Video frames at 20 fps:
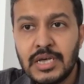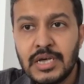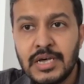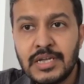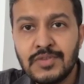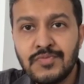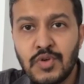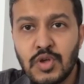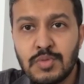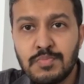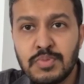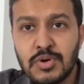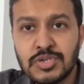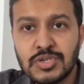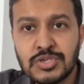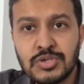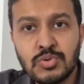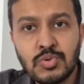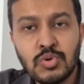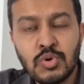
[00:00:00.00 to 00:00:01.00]
And if you're a
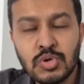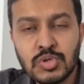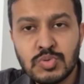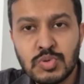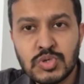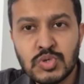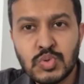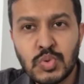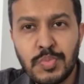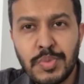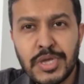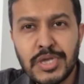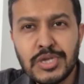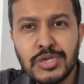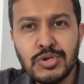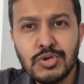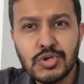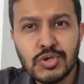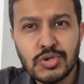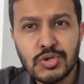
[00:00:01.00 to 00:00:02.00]
person who goes for swimming,
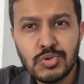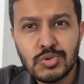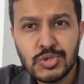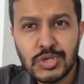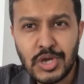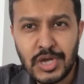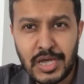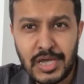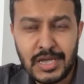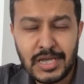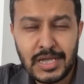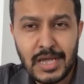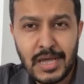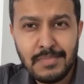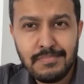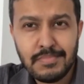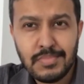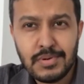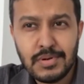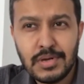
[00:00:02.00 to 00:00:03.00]
you should use a hair
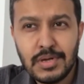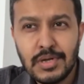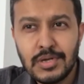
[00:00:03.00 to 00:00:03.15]
cap.